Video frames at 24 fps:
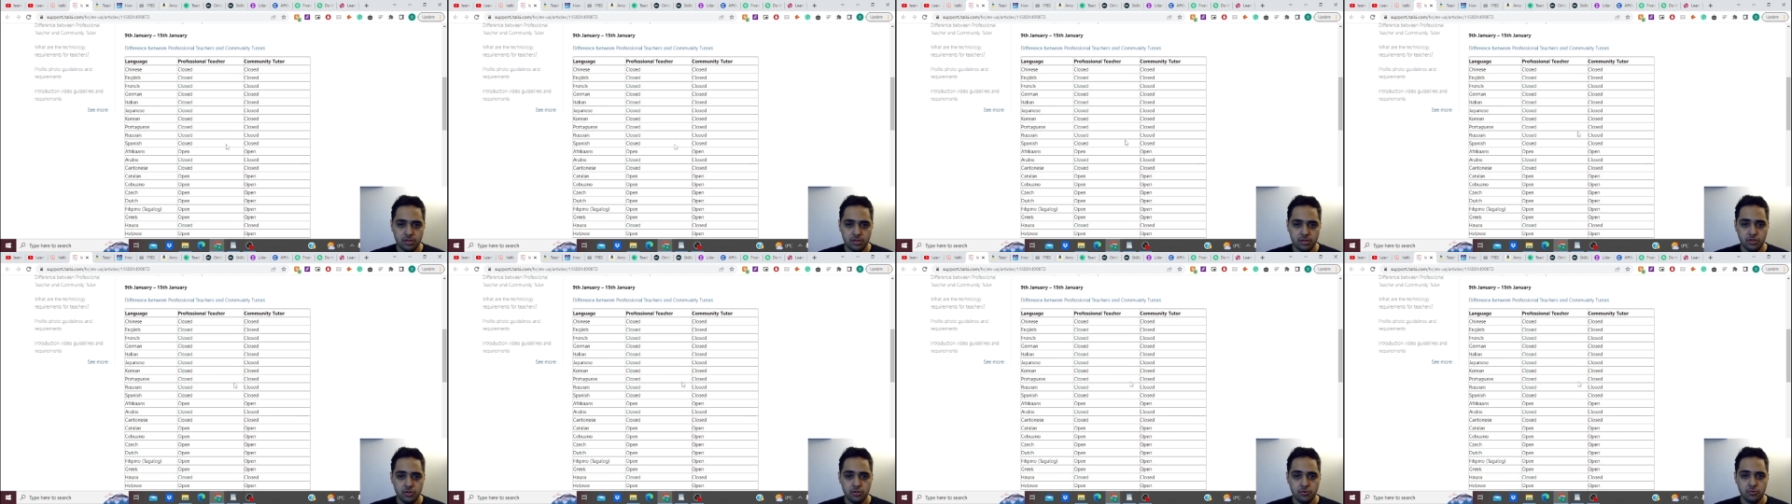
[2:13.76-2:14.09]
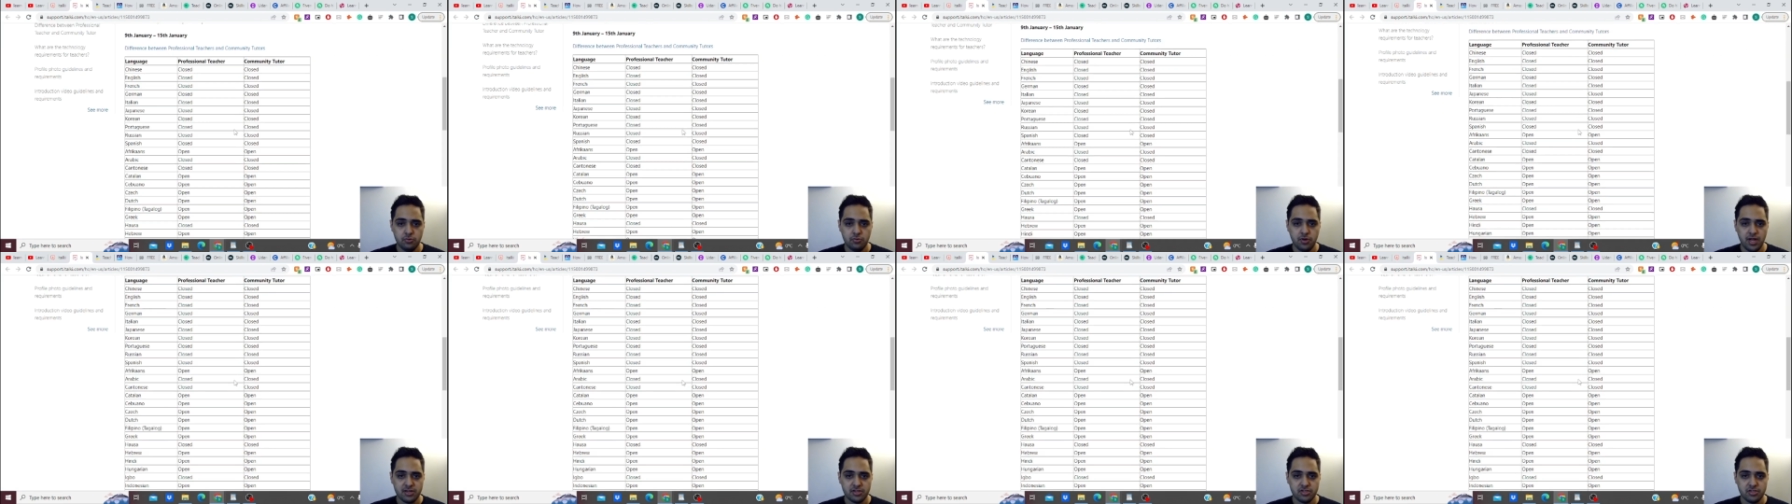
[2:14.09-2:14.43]

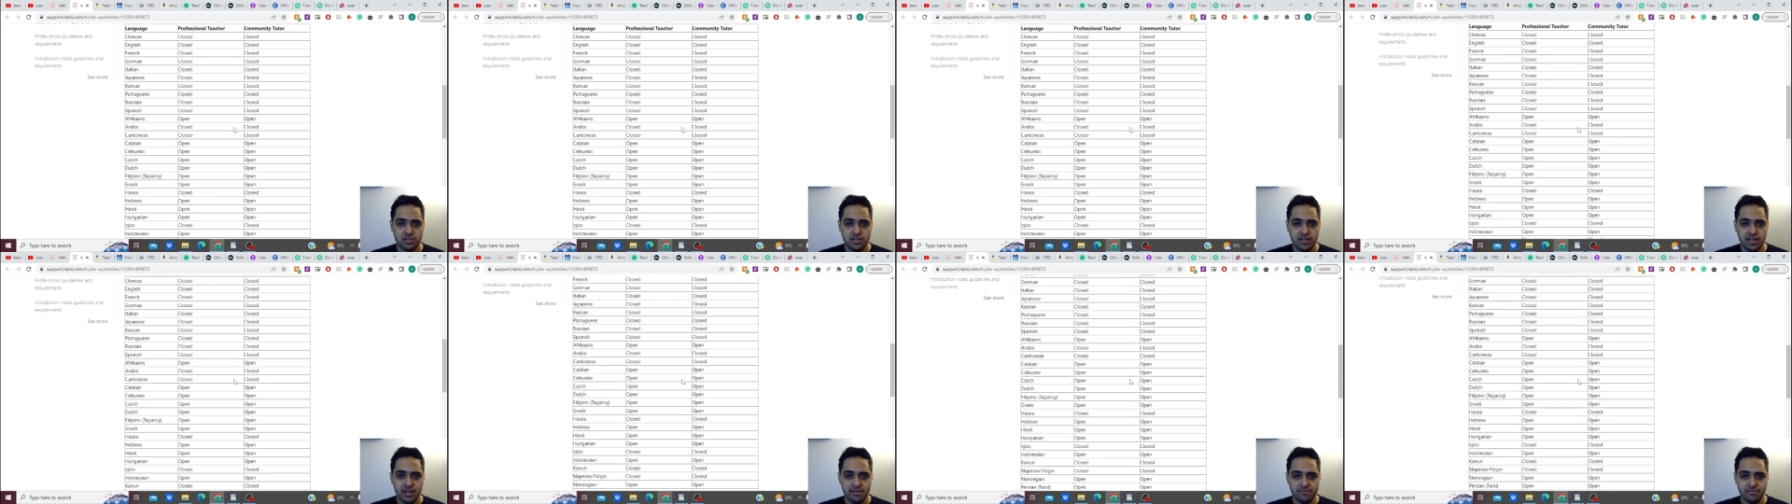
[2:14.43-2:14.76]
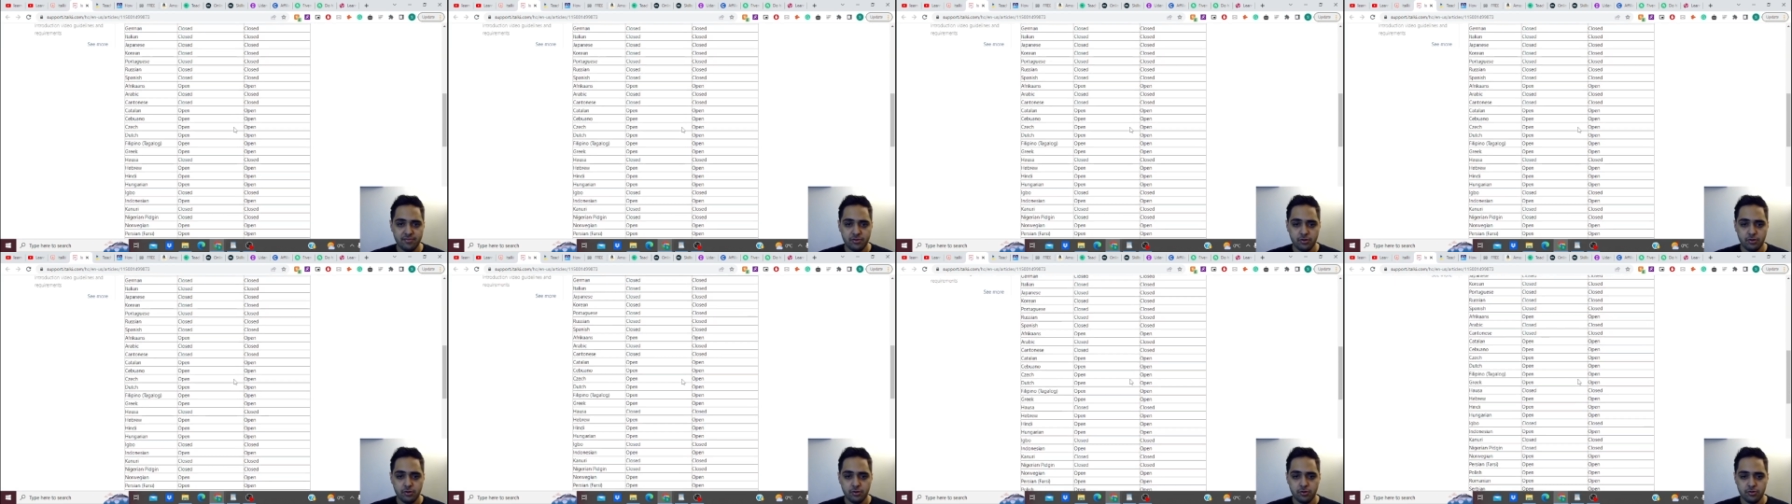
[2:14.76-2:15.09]
you actually have
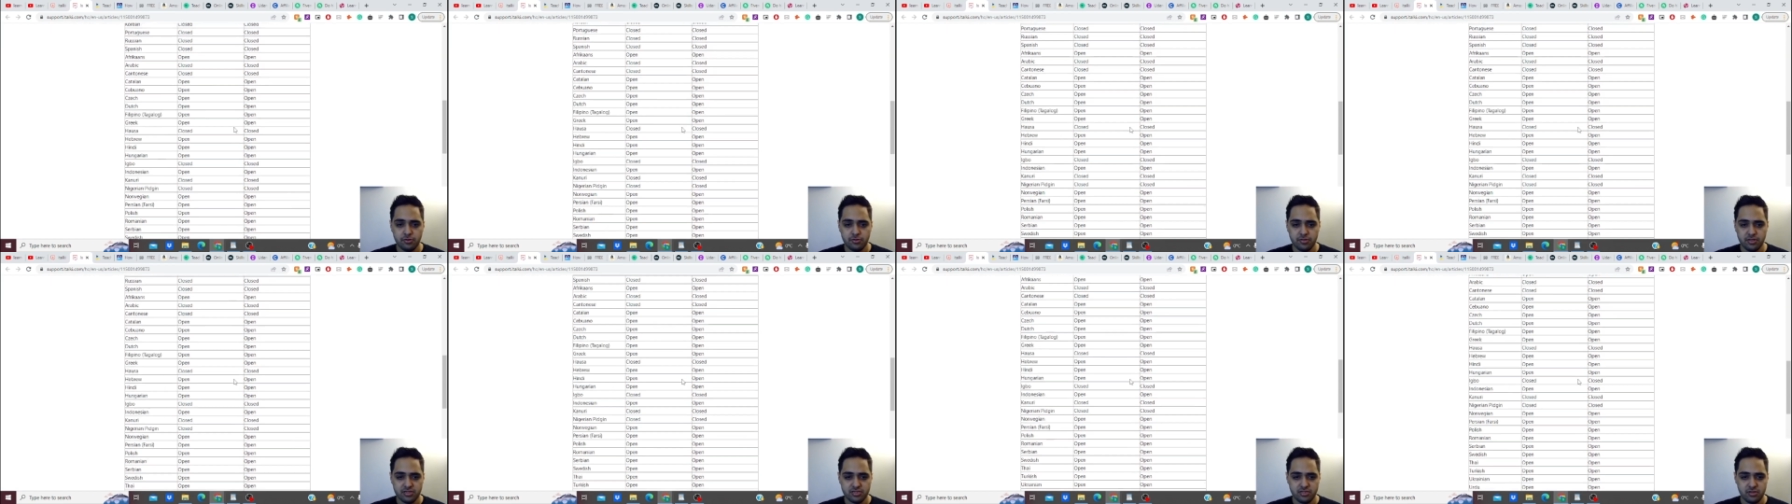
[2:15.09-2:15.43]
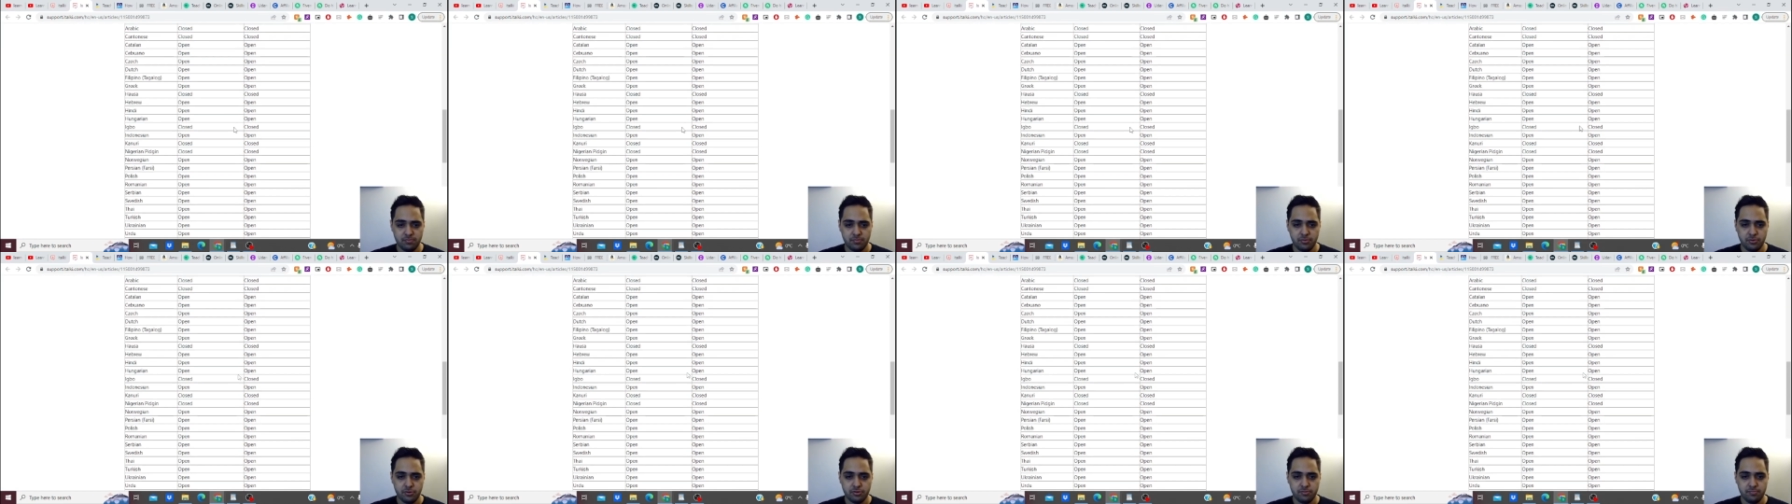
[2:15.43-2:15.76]
to go to their
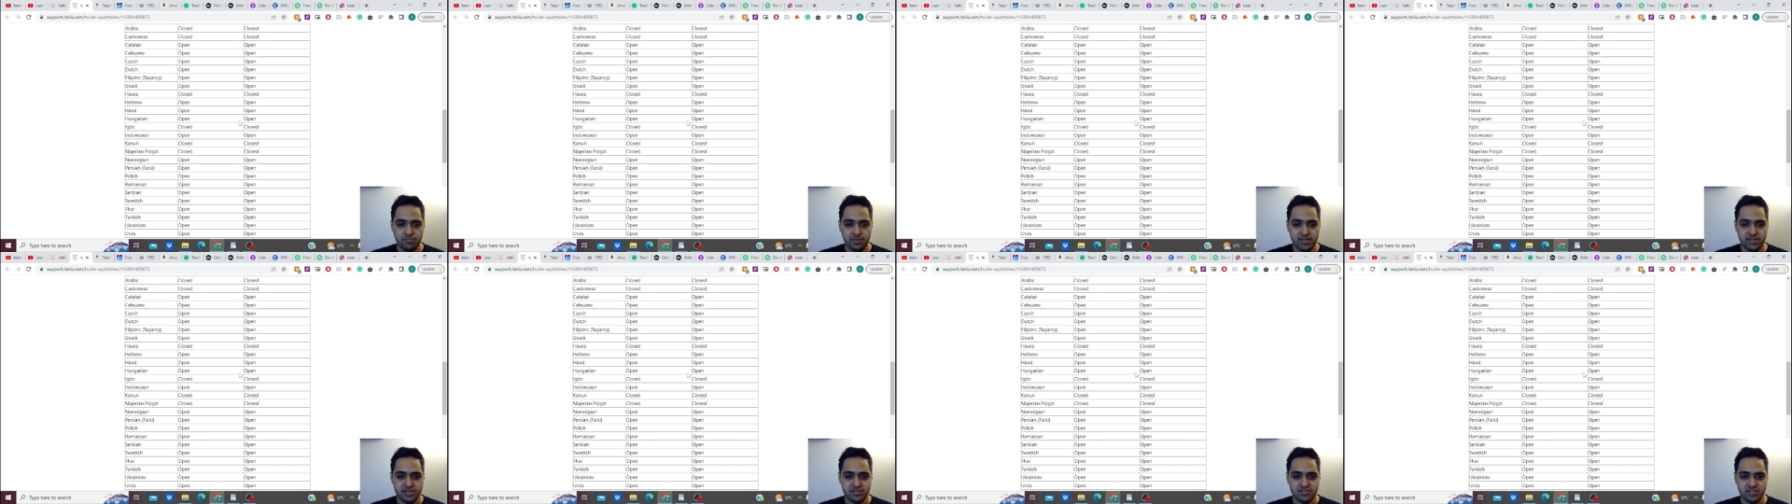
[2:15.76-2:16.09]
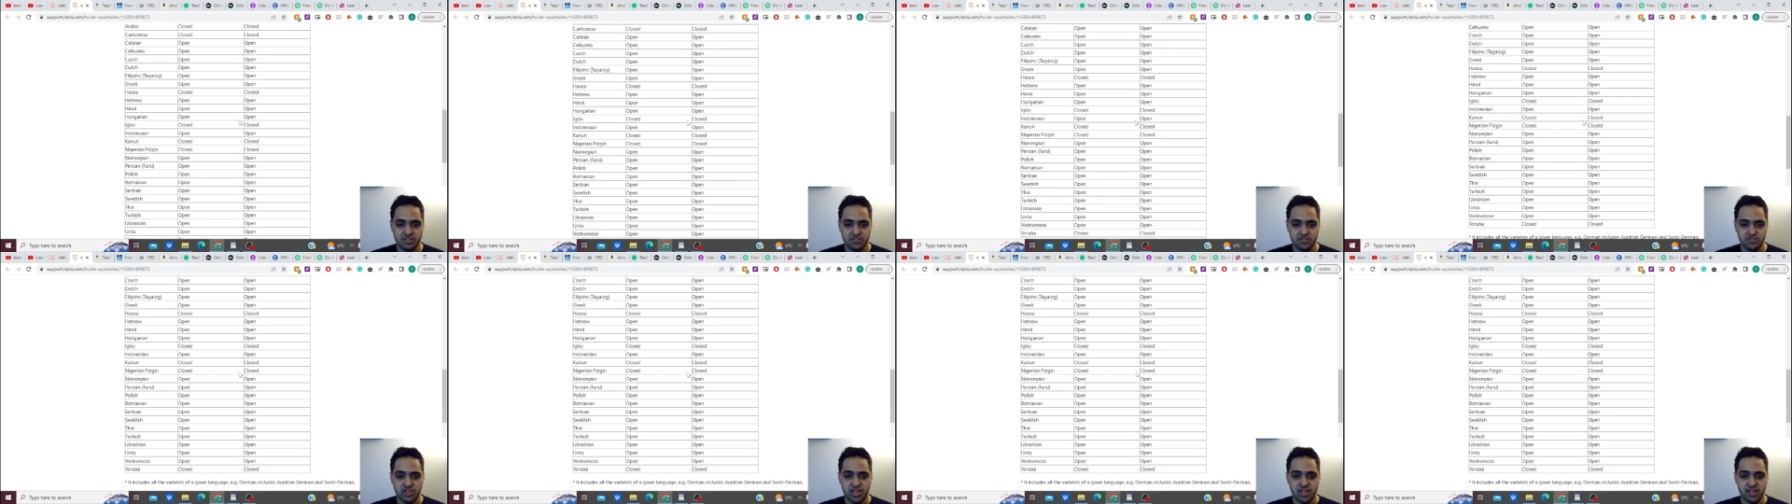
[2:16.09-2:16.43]
support page
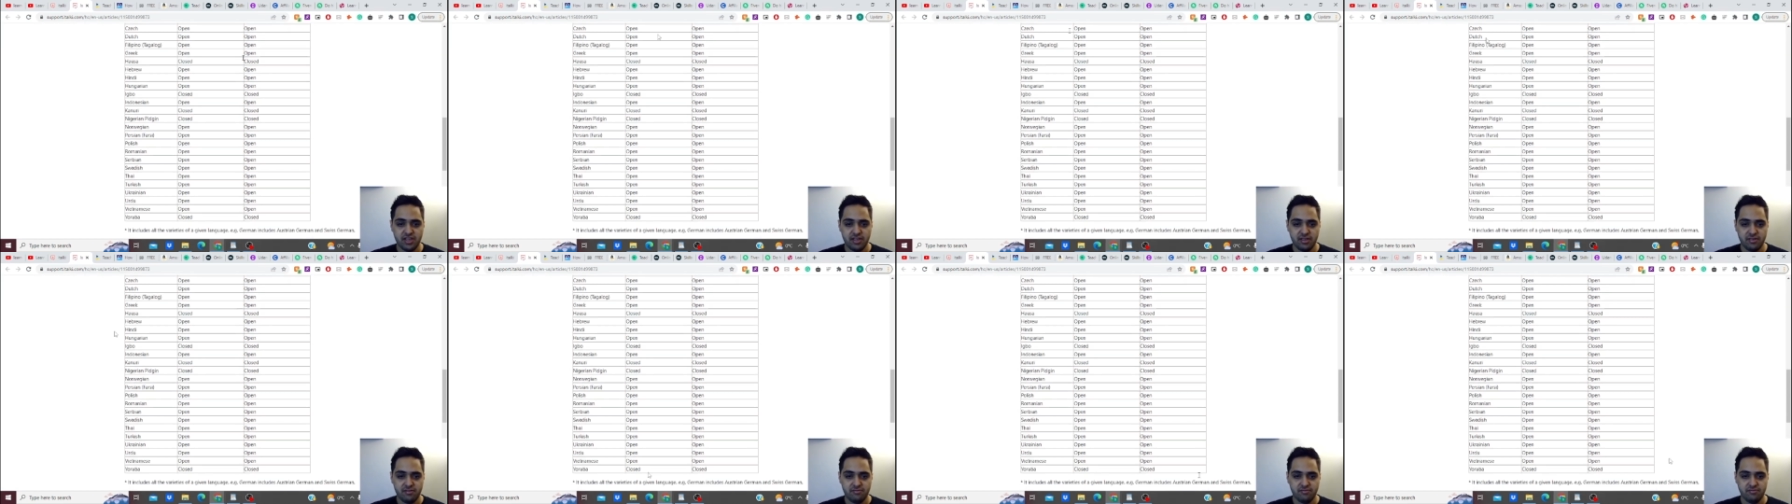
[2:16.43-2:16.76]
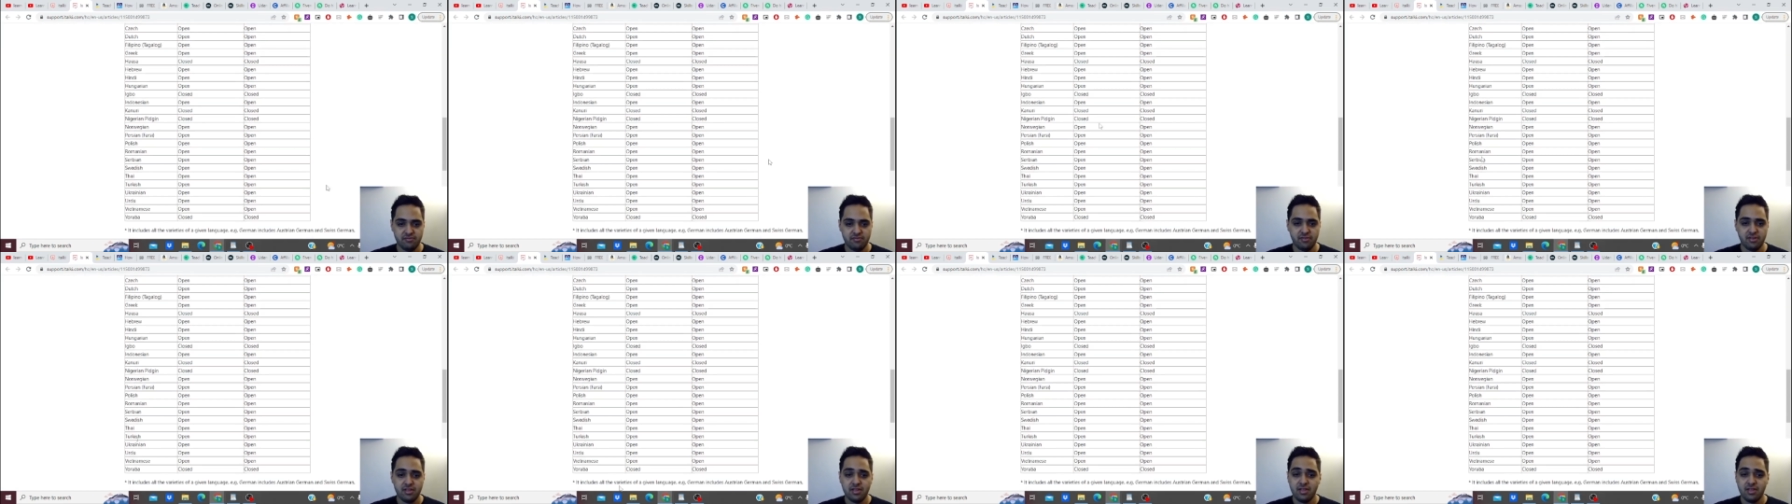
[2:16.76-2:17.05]
and check if